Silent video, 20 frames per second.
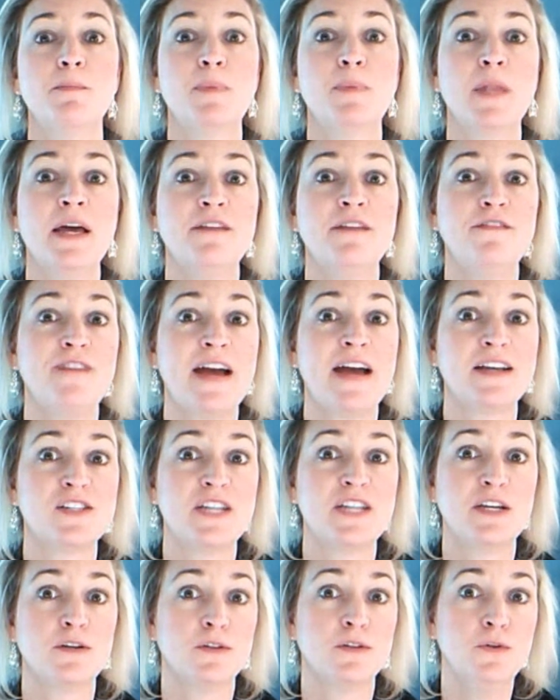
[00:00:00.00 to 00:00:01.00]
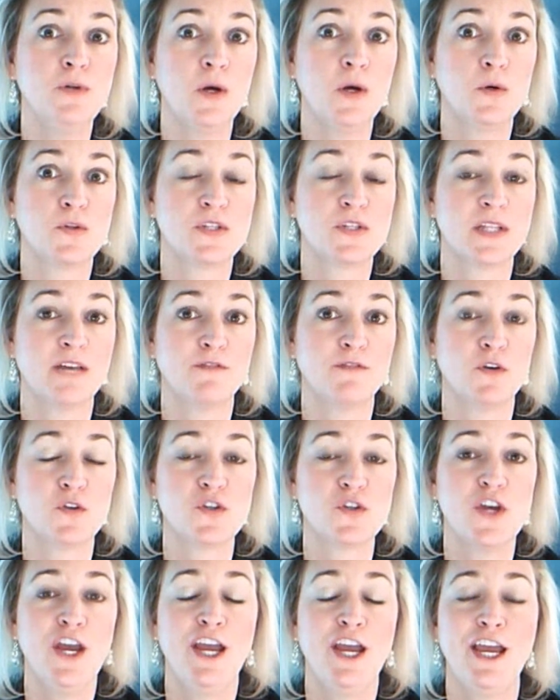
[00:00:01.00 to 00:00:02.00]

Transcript: blood fasting glucose levels.